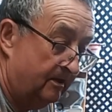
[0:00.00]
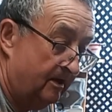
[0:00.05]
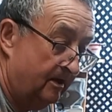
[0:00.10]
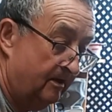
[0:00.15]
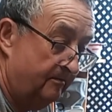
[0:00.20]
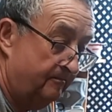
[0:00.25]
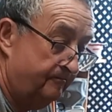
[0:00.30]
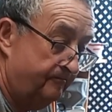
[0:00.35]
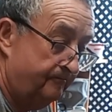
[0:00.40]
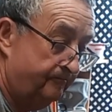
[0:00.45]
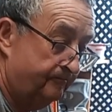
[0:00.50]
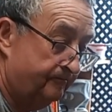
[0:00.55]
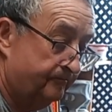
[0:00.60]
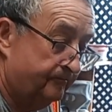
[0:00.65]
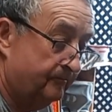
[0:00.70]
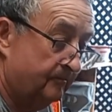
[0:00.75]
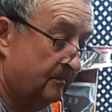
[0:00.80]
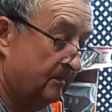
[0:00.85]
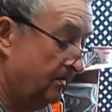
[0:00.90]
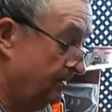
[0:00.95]
again
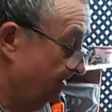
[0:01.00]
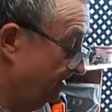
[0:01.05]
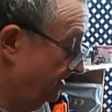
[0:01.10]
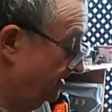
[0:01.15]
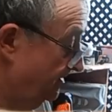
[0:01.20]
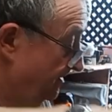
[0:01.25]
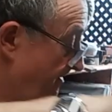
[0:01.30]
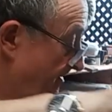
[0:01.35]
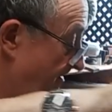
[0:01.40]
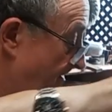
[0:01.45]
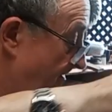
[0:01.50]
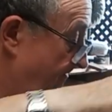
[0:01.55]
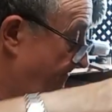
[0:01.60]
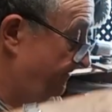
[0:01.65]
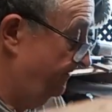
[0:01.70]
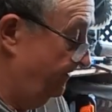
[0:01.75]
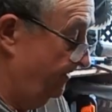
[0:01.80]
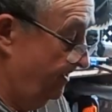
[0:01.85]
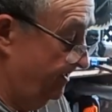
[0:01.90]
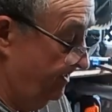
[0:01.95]

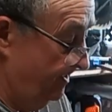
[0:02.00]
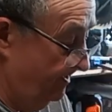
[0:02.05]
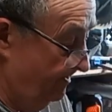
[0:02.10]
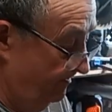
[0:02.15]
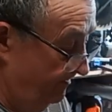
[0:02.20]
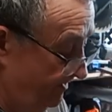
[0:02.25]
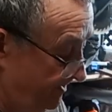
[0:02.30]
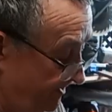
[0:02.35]
and find out